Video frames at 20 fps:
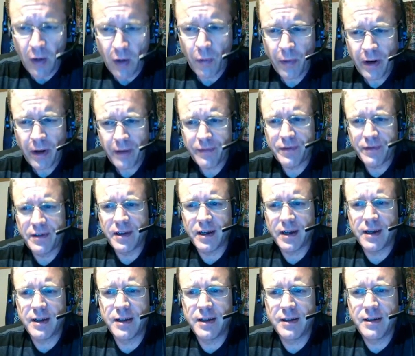What I've
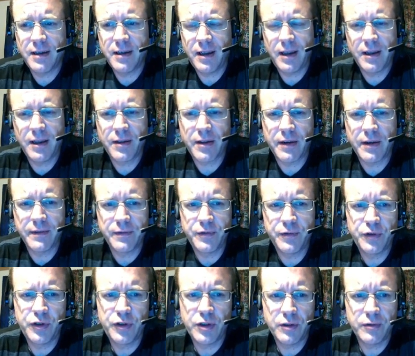done is I've
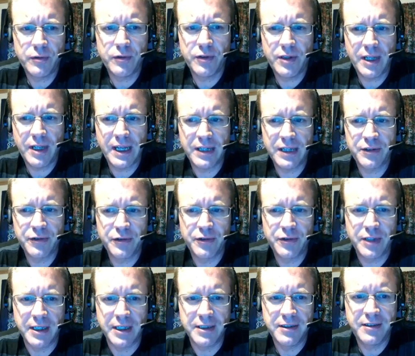chosen
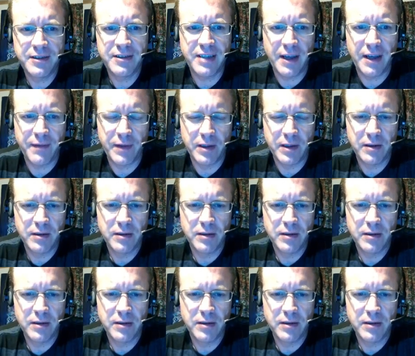exercise 7,